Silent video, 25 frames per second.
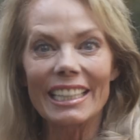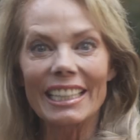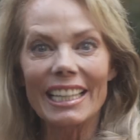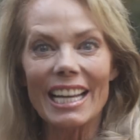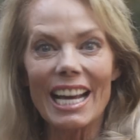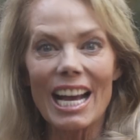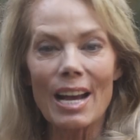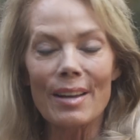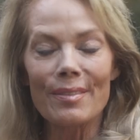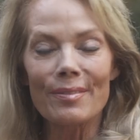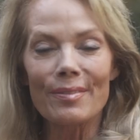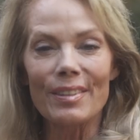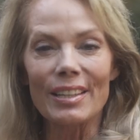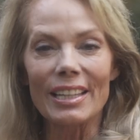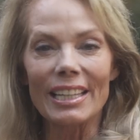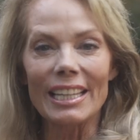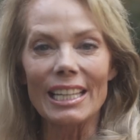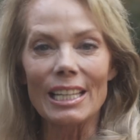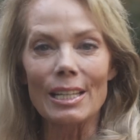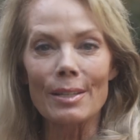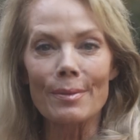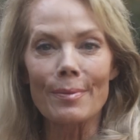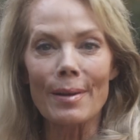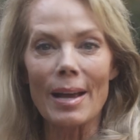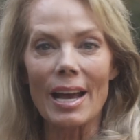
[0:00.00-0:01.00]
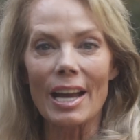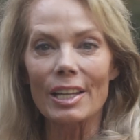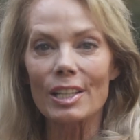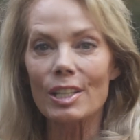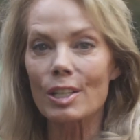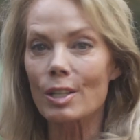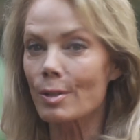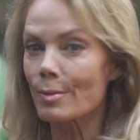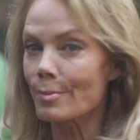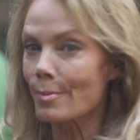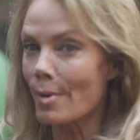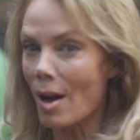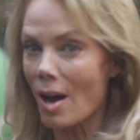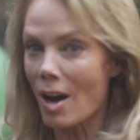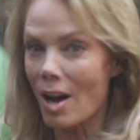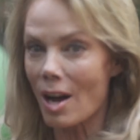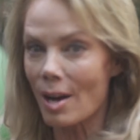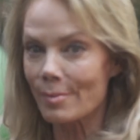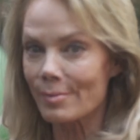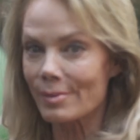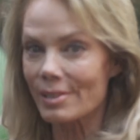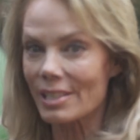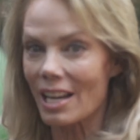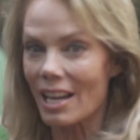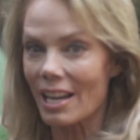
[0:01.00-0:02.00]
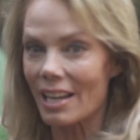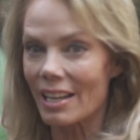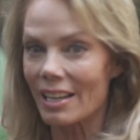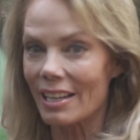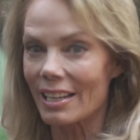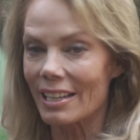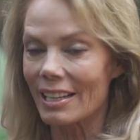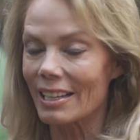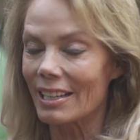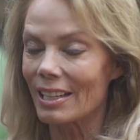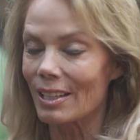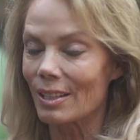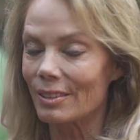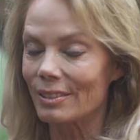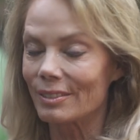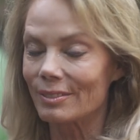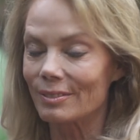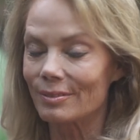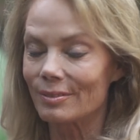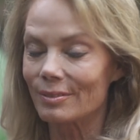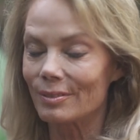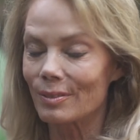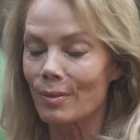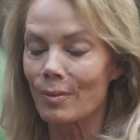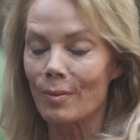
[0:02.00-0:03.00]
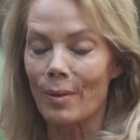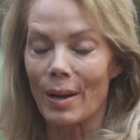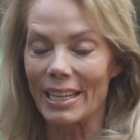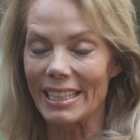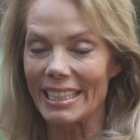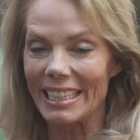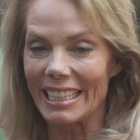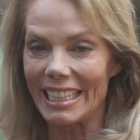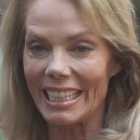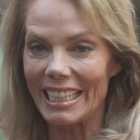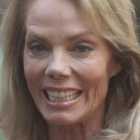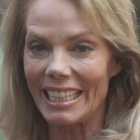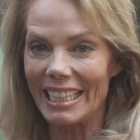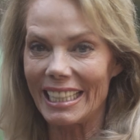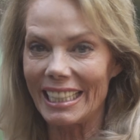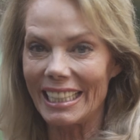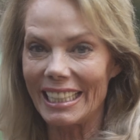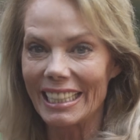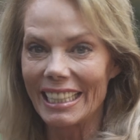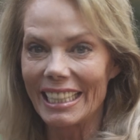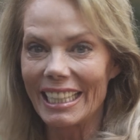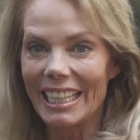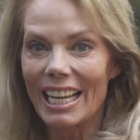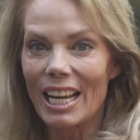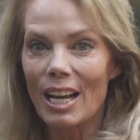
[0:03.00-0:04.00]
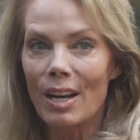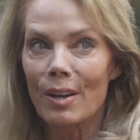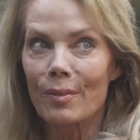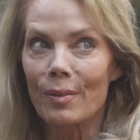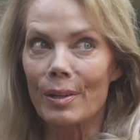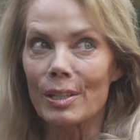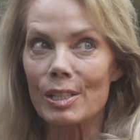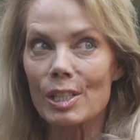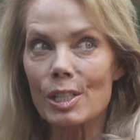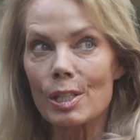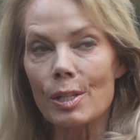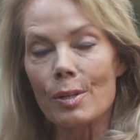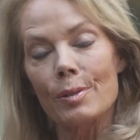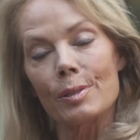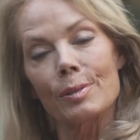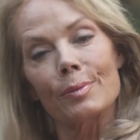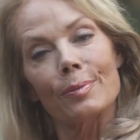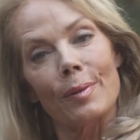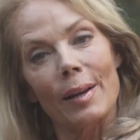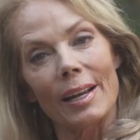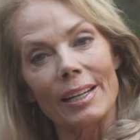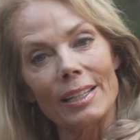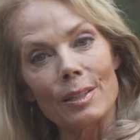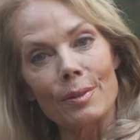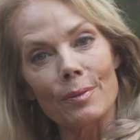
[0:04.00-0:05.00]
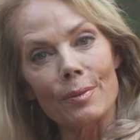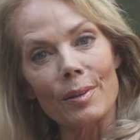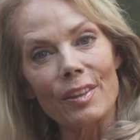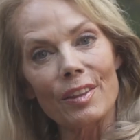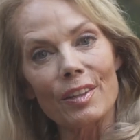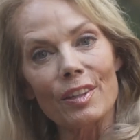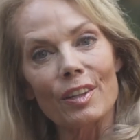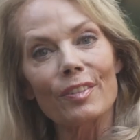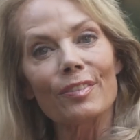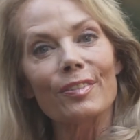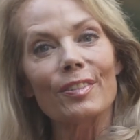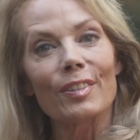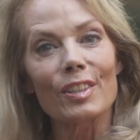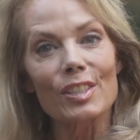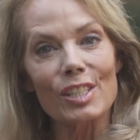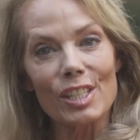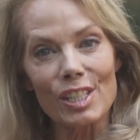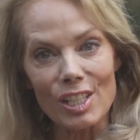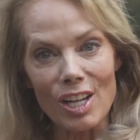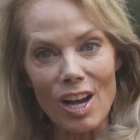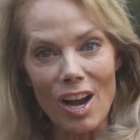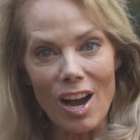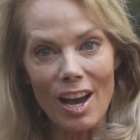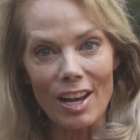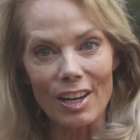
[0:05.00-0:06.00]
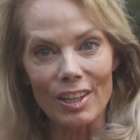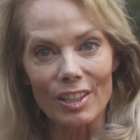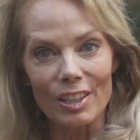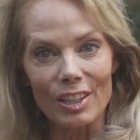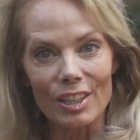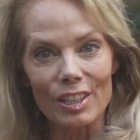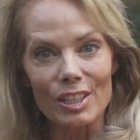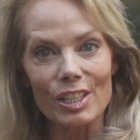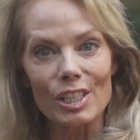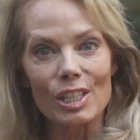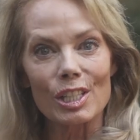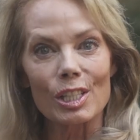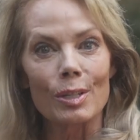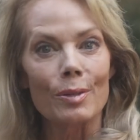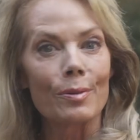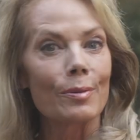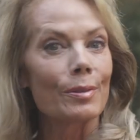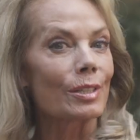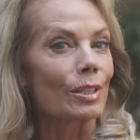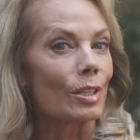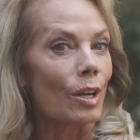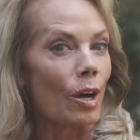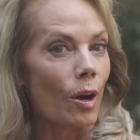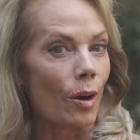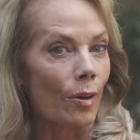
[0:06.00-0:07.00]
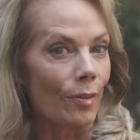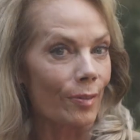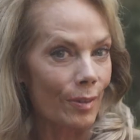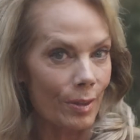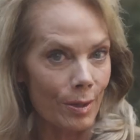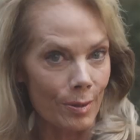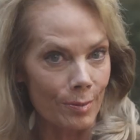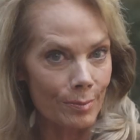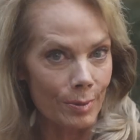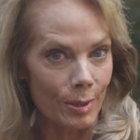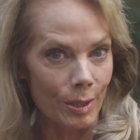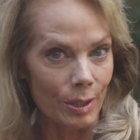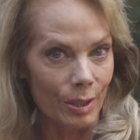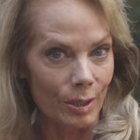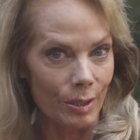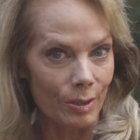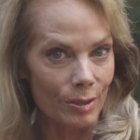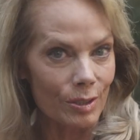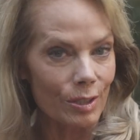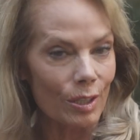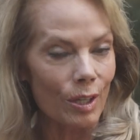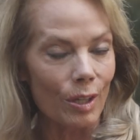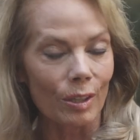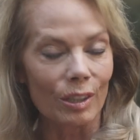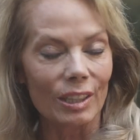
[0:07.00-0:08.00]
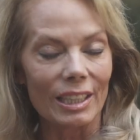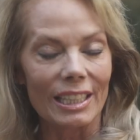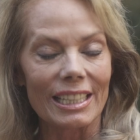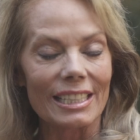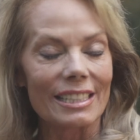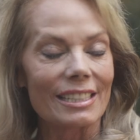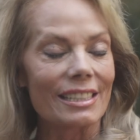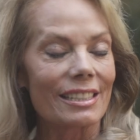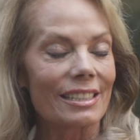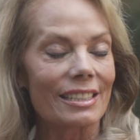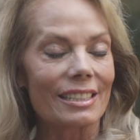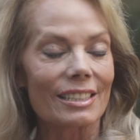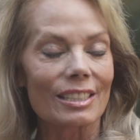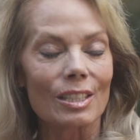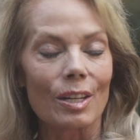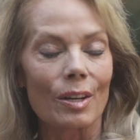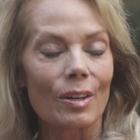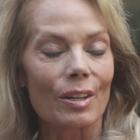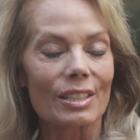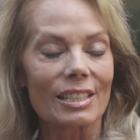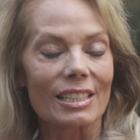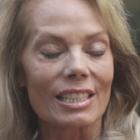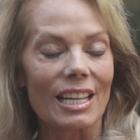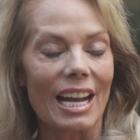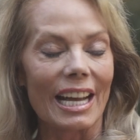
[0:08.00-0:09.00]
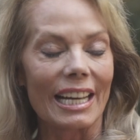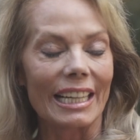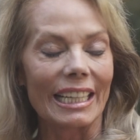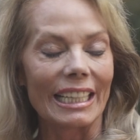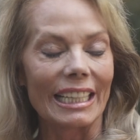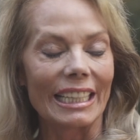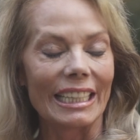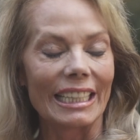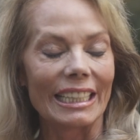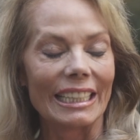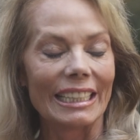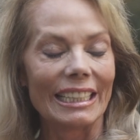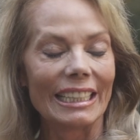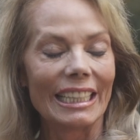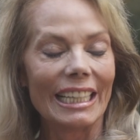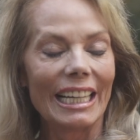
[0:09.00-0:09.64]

I'm thinking about your mom, uh, uh Wendy when she was pregnant with her first daughter, she was over the moon, totally so excited.